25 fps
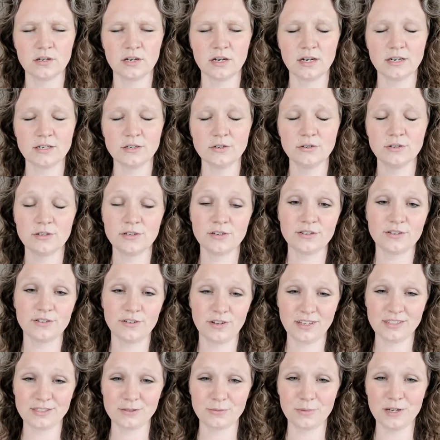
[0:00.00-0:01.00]
I know
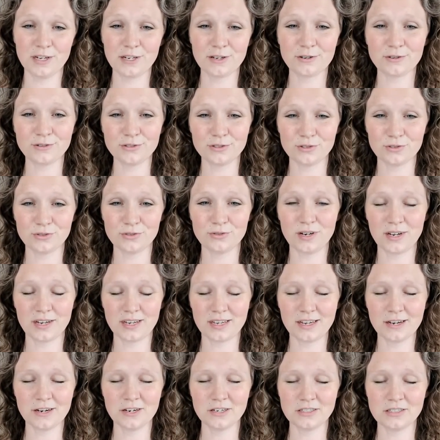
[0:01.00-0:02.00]
as a medical student, I
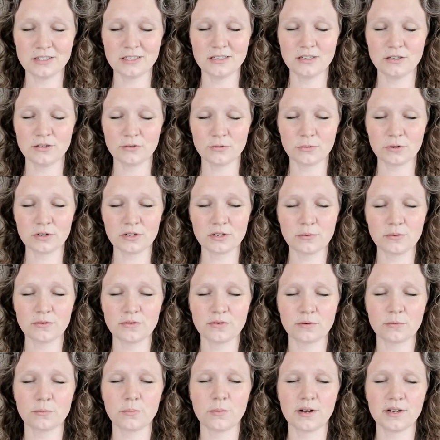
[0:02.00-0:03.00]
guarantee you're working
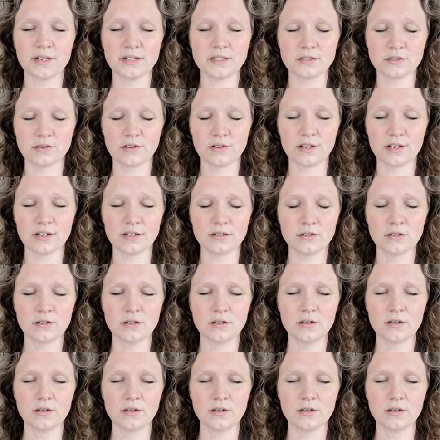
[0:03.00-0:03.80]
with your mind a lot.